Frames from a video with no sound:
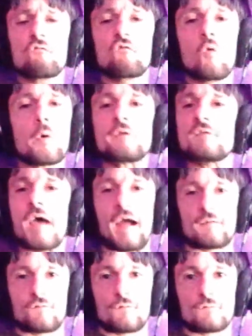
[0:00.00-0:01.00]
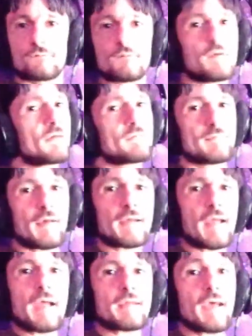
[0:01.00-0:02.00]
voice actors. They
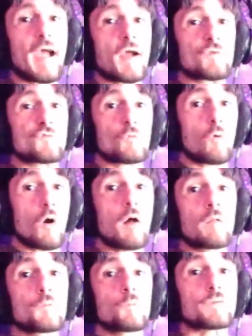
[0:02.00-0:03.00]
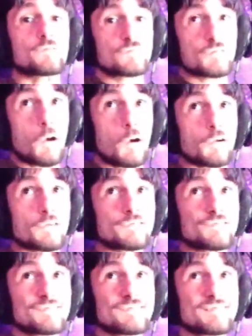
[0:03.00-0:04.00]
ain't actual Hollywood
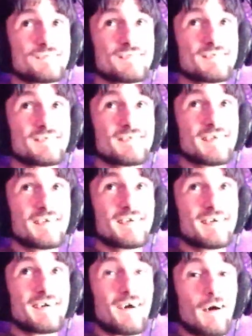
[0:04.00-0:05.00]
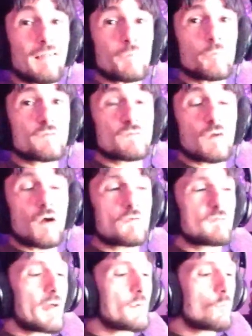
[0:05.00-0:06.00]
stars. Hollywood stars
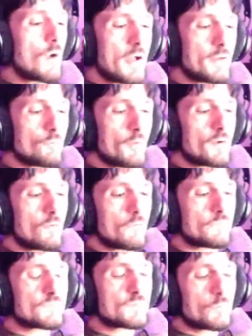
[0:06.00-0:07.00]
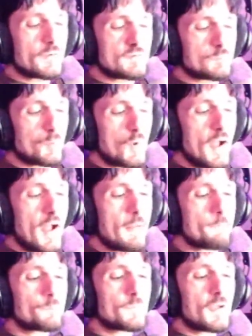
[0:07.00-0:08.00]
like Ryan Reynolds, Chris
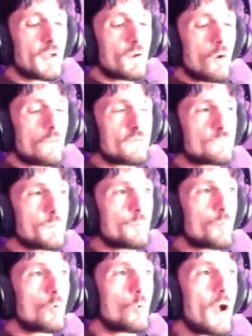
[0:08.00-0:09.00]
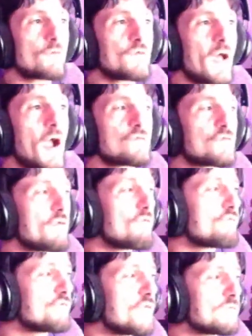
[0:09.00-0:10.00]
Pratt, and all these people who have to actually
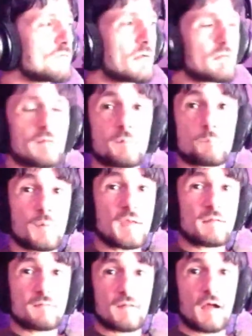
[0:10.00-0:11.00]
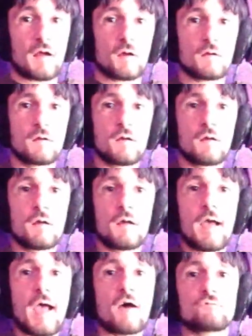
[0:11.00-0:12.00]
physically be there
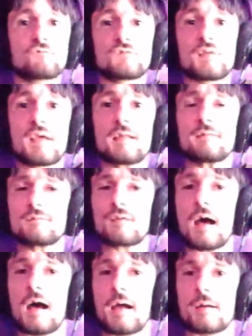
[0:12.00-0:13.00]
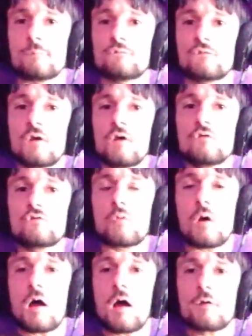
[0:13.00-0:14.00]
have 10 times to
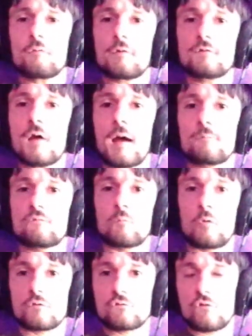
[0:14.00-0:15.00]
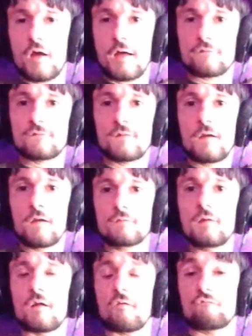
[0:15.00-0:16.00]
100 times more stress
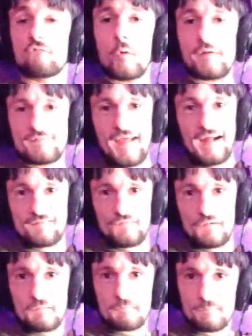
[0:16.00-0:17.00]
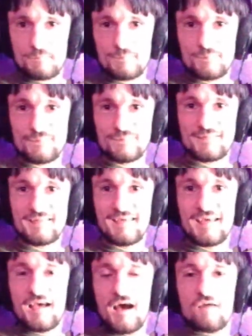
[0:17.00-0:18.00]
than a voice actor.
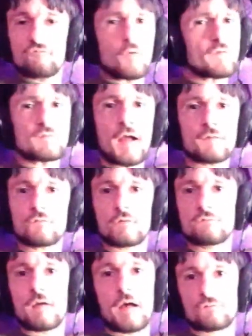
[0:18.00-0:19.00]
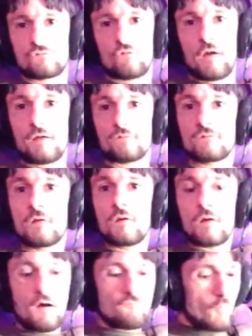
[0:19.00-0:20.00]
A voice actor is not stressed.
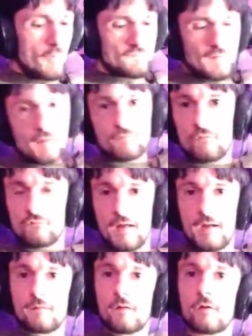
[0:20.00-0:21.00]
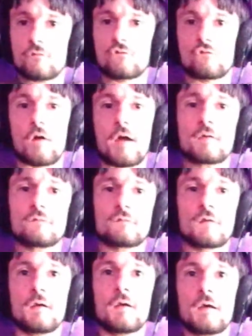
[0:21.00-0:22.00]
A voice actor saying they're stressed
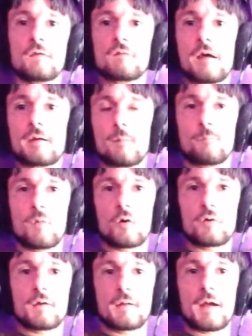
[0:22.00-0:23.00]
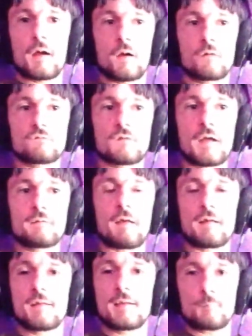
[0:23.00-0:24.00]
is like a millionaire saying
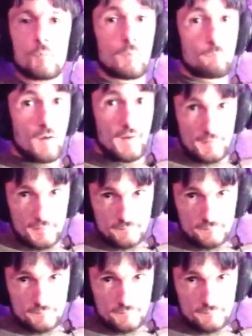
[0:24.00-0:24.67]
they need more money.